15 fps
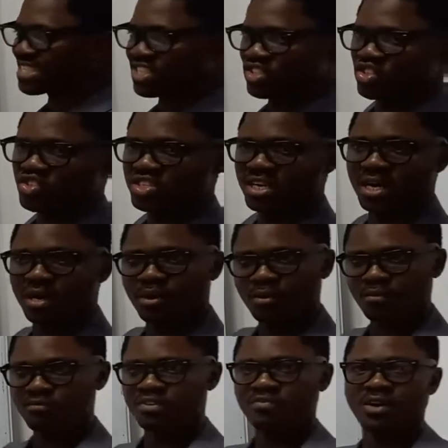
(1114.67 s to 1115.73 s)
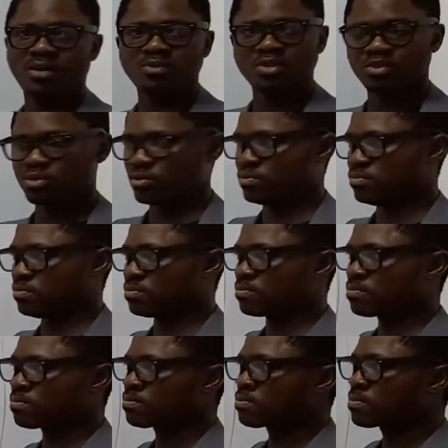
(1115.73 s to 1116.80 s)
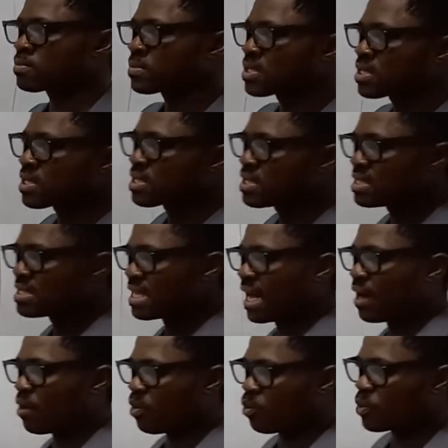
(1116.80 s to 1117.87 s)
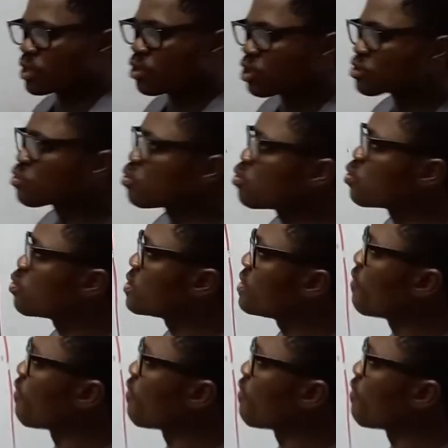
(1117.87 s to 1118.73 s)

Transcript: initial revaluation. Now we go to the